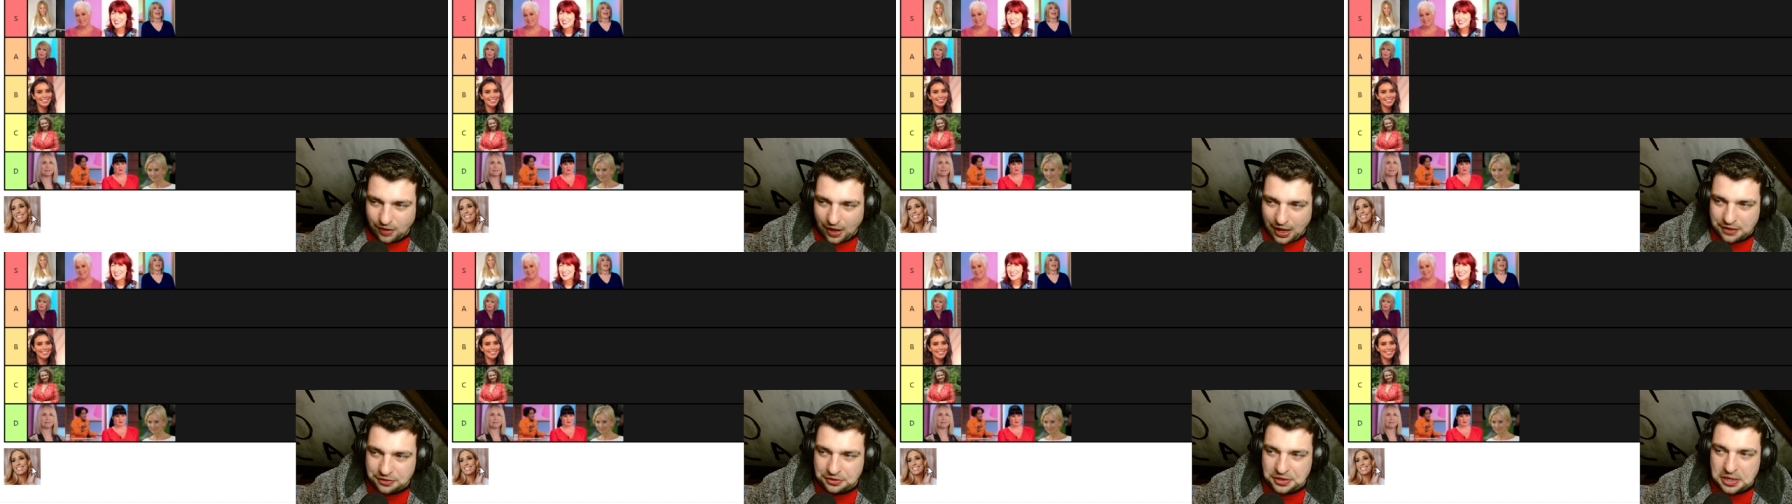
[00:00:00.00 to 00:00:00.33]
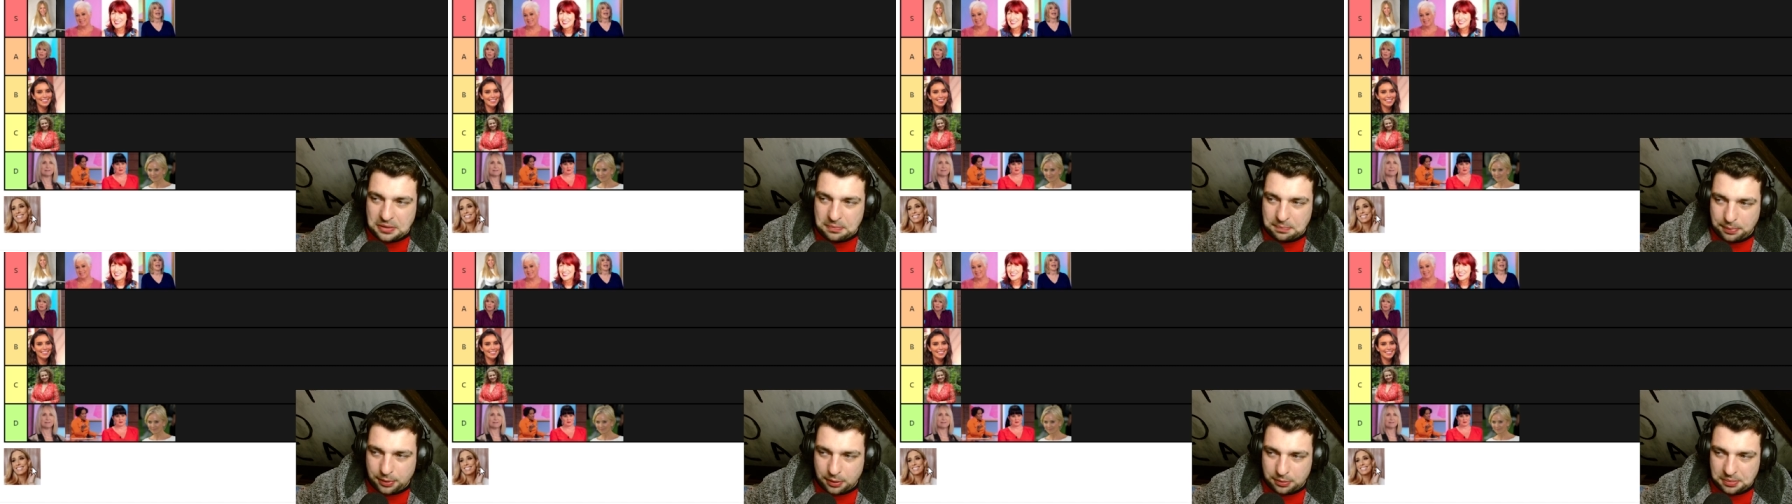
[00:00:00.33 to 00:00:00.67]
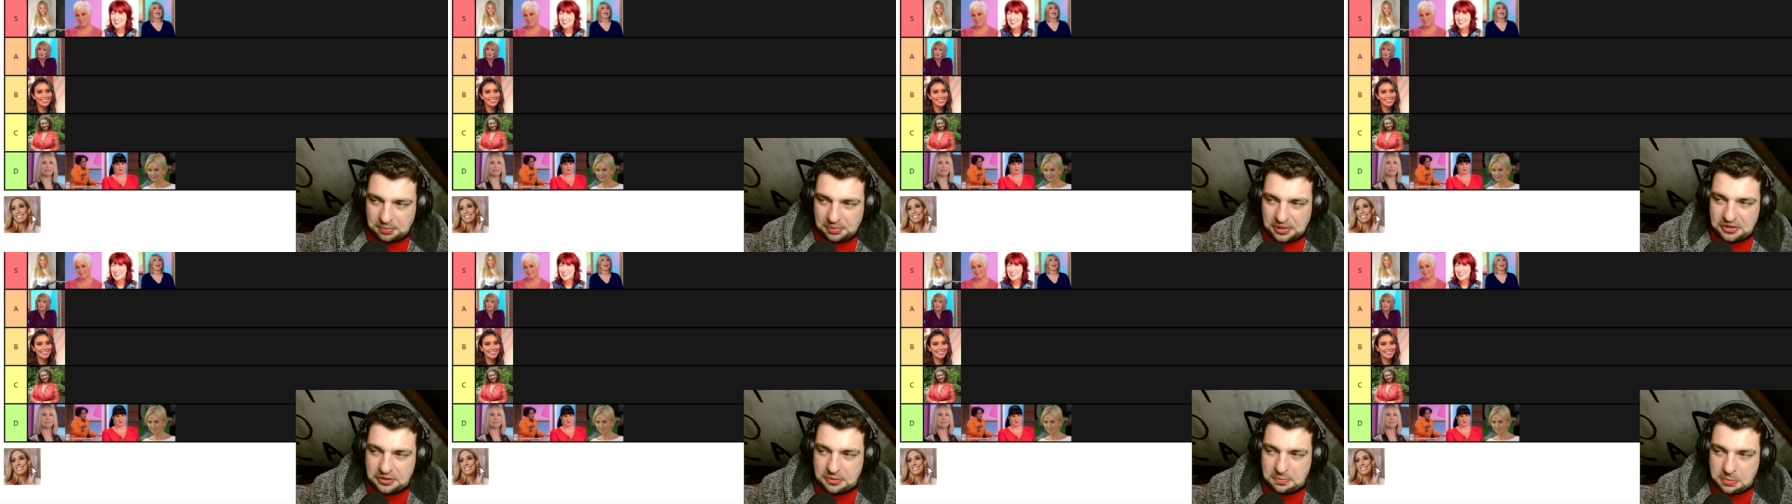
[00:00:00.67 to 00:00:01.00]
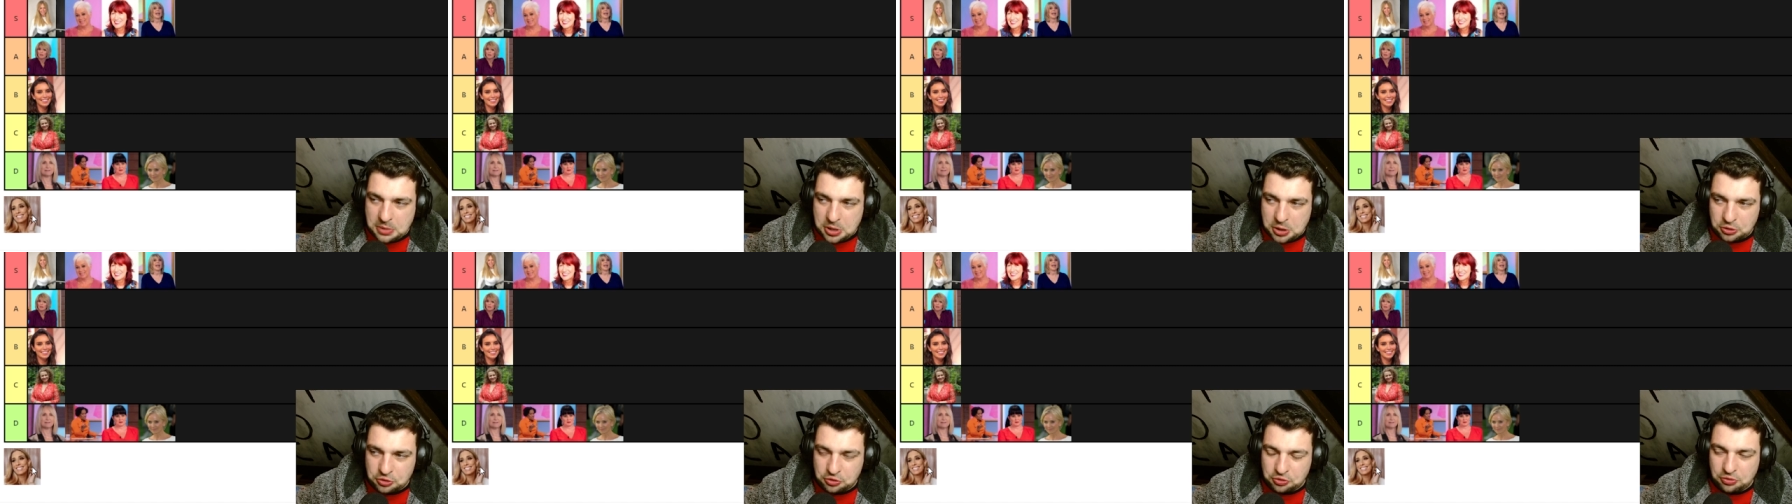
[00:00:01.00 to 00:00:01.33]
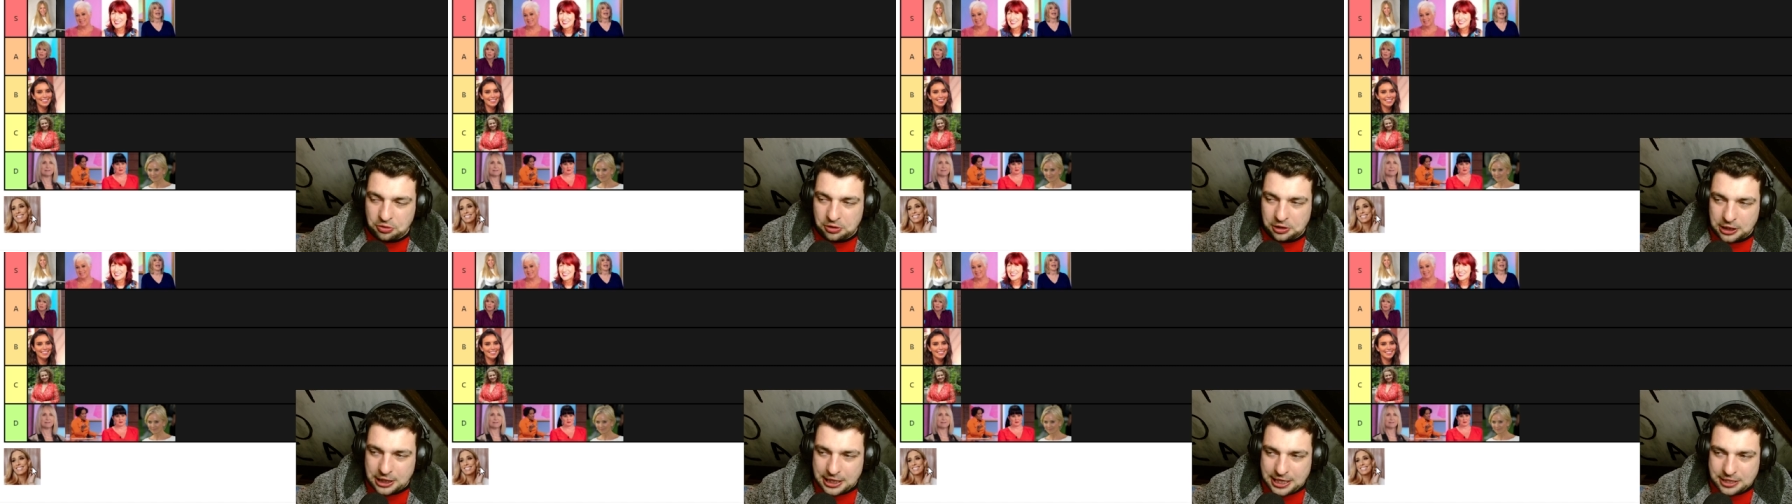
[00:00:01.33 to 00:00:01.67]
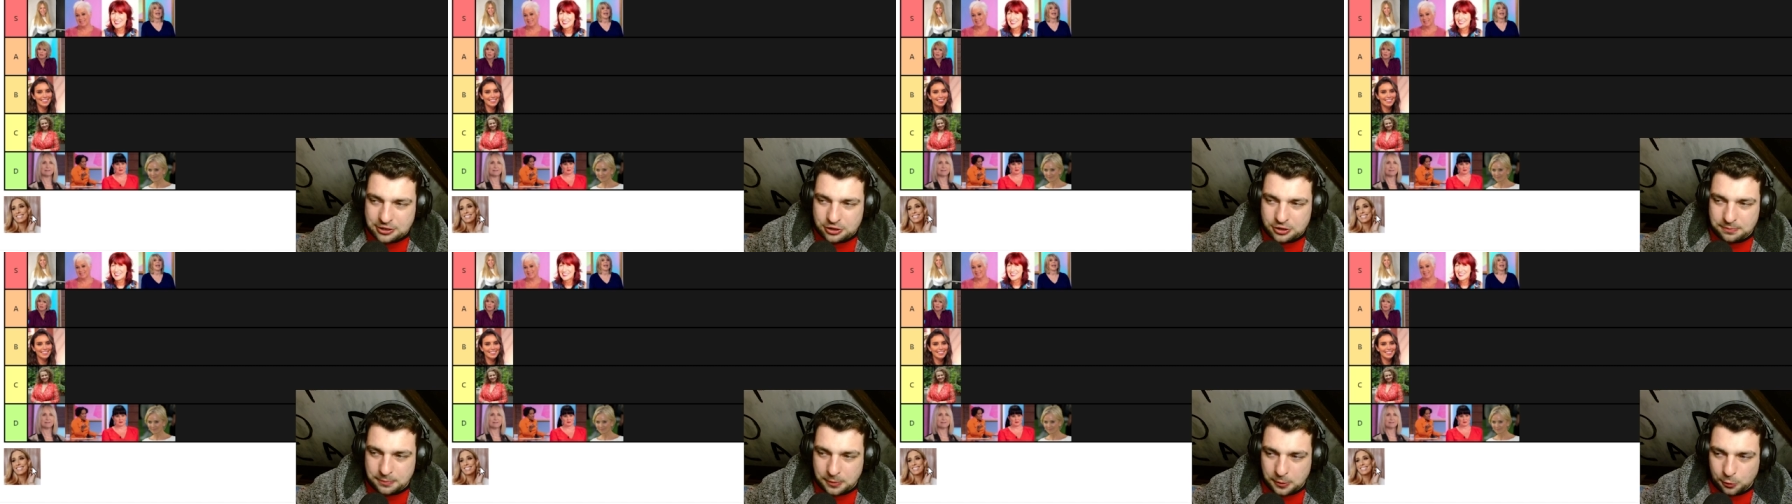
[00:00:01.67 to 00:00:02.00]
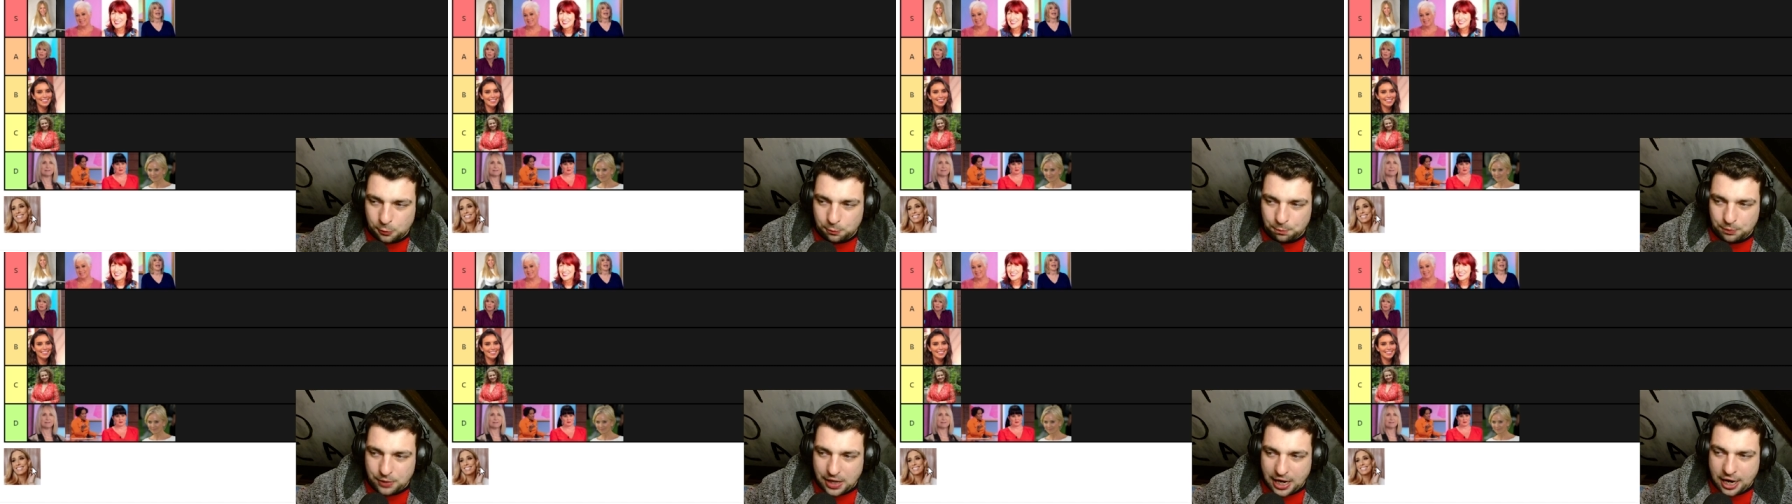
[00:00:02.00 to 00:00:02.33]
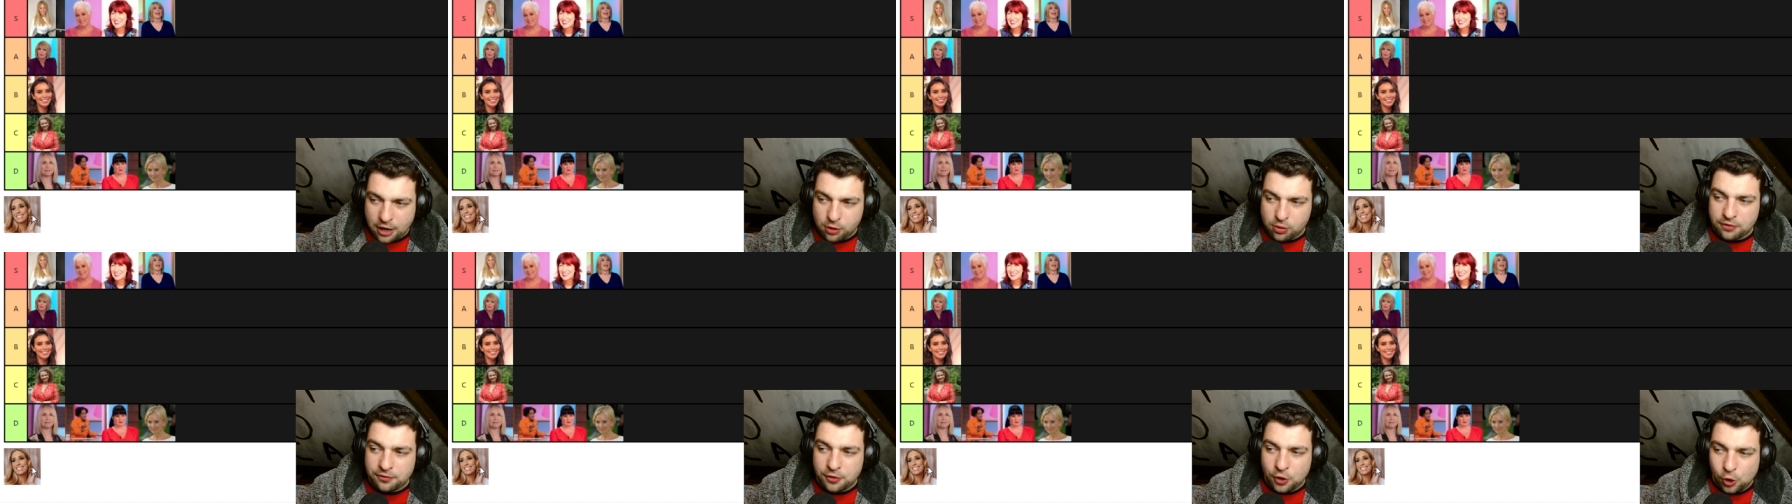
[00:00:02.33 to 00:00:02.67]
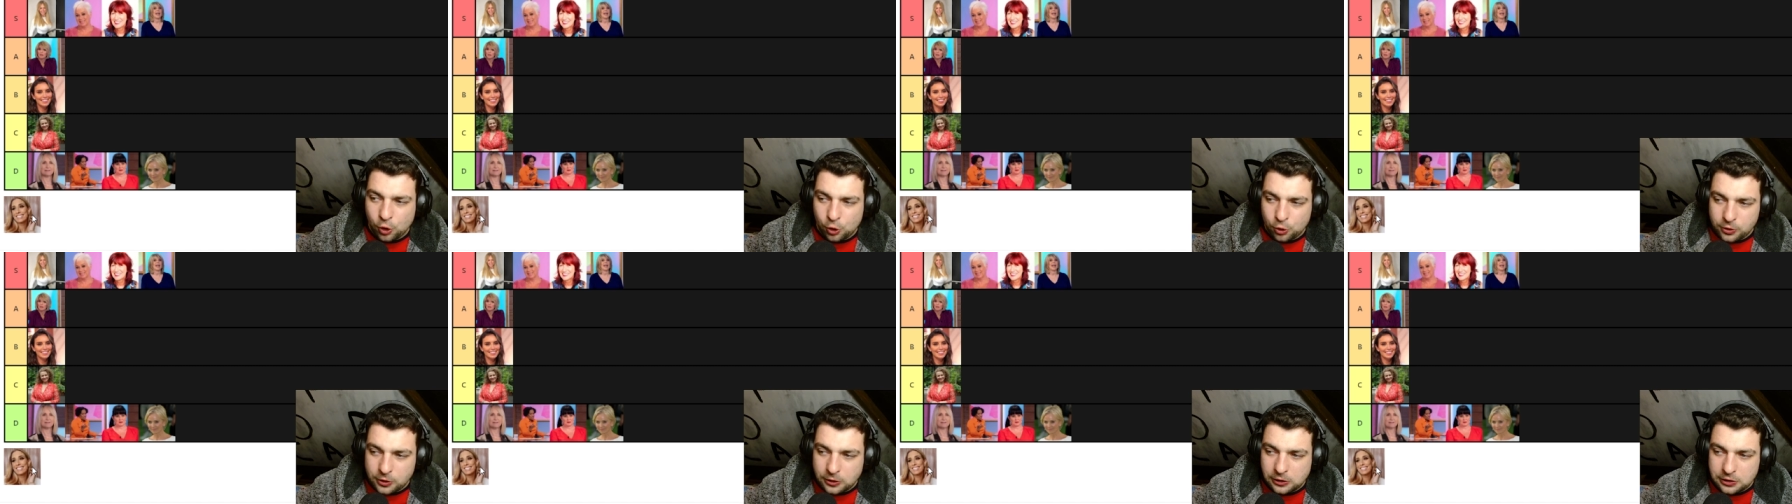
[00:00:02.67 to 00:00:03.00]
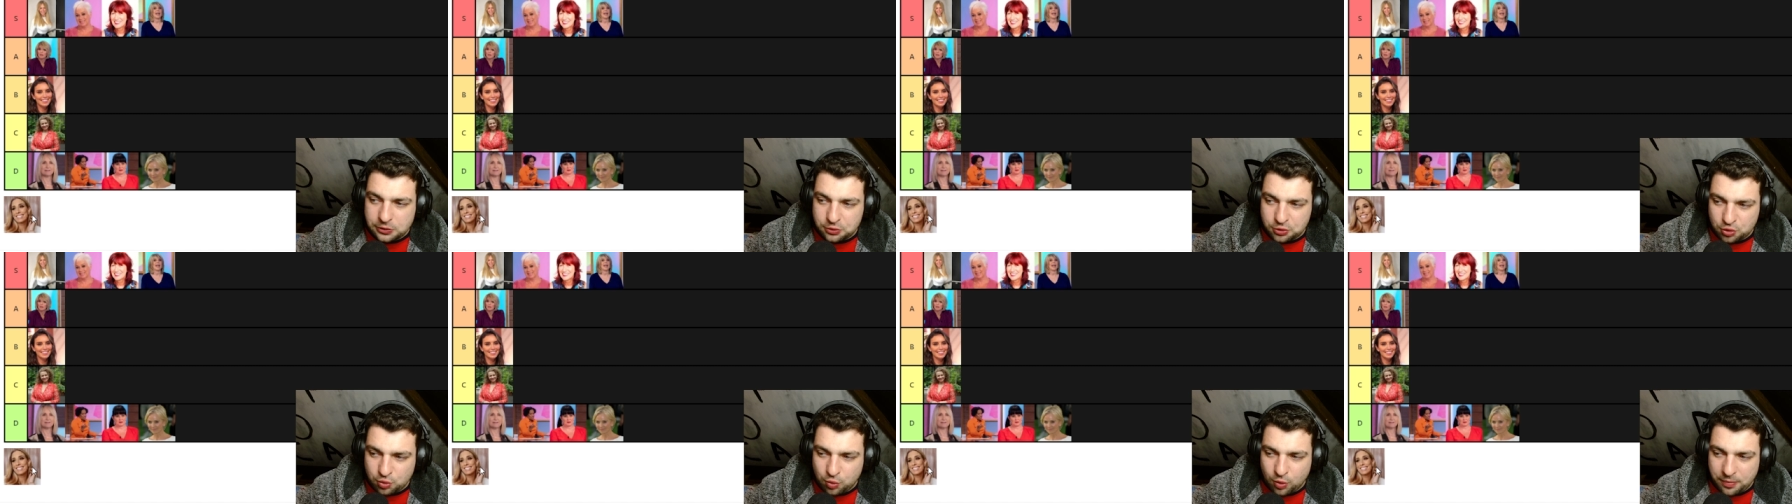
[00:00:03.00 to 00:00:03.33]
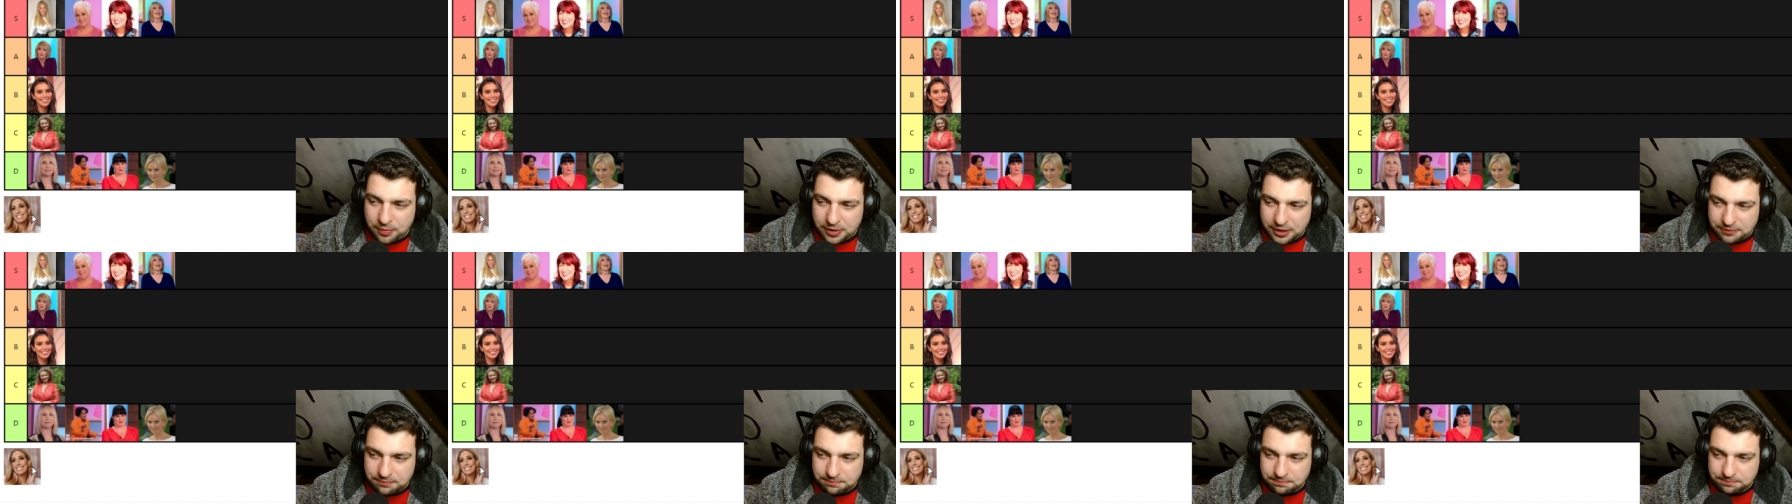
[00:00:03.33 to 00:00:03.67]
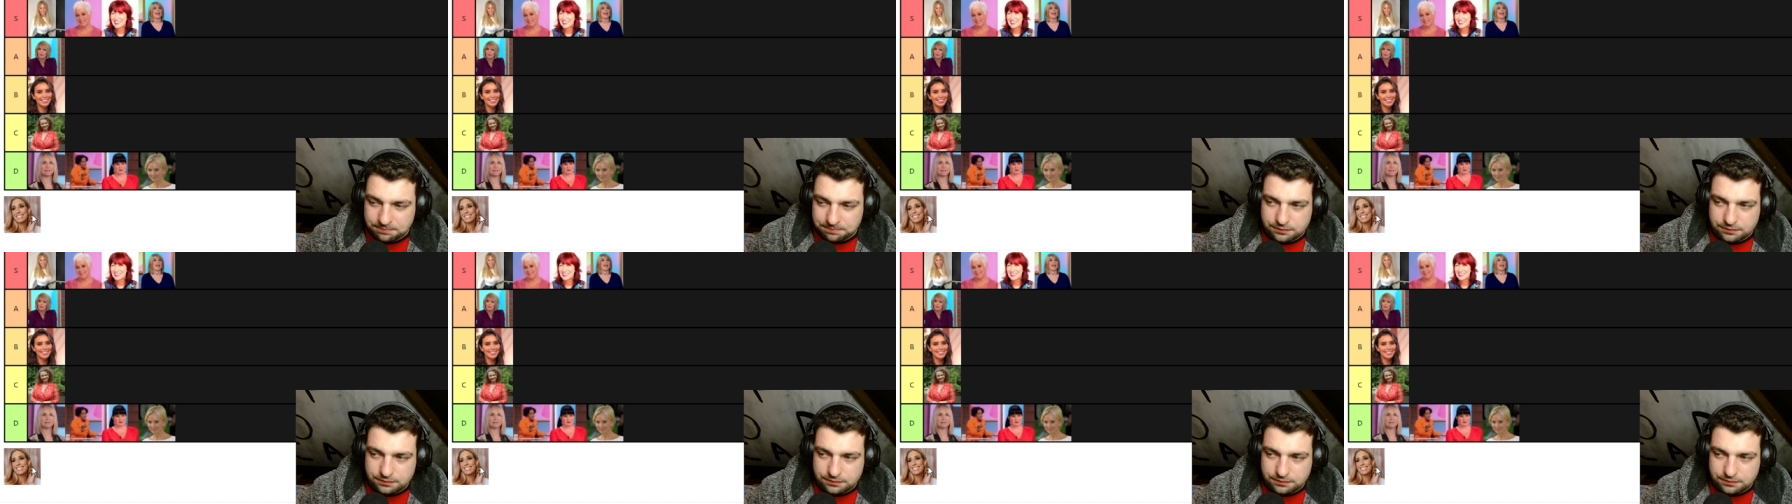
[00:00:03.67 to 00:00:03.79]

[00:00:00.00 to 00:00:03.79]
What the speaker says: I think probably the most relatable out of all the loose women.